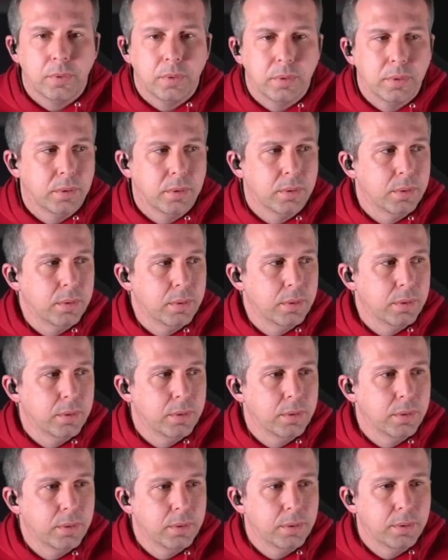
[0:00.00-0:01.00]

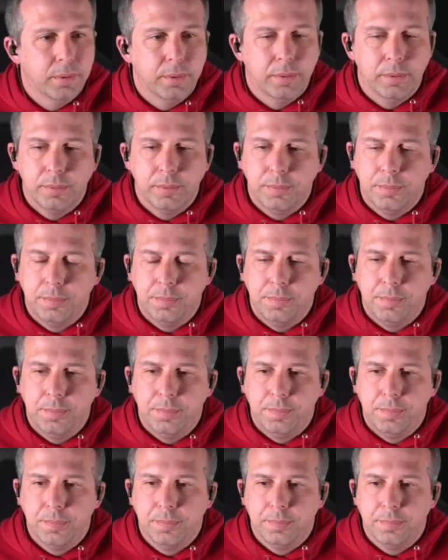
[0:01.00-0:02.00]

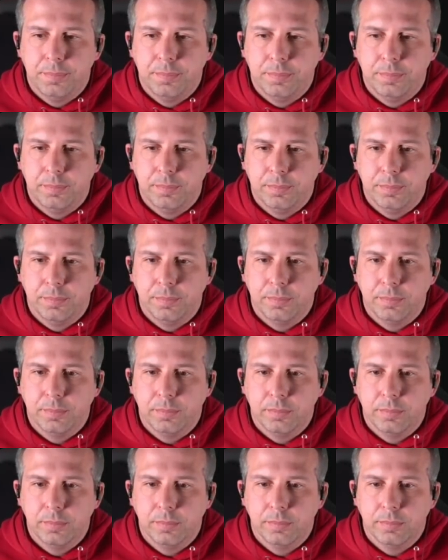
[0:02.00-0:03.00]

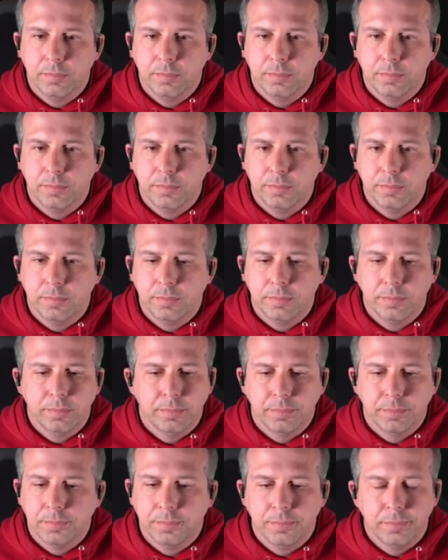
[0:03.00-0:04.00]

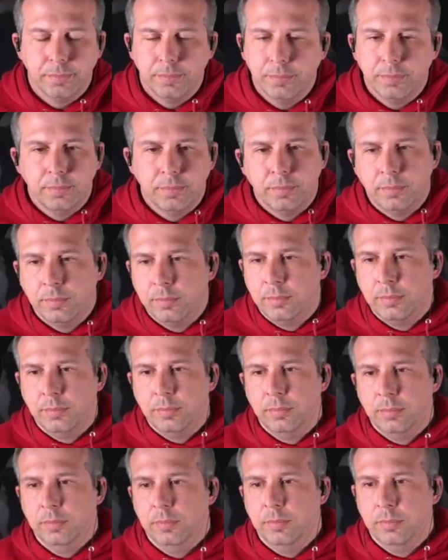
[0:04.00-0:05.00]

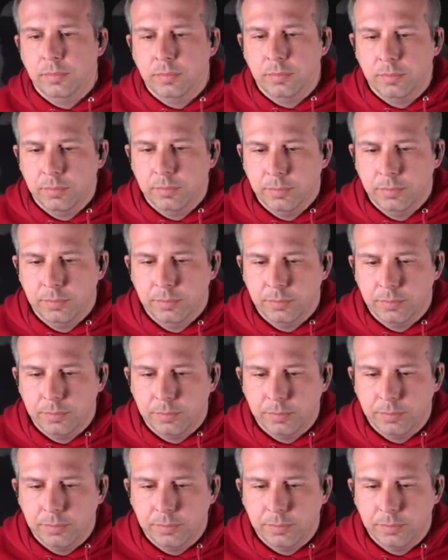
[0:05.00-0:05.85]
This person isn't speaking.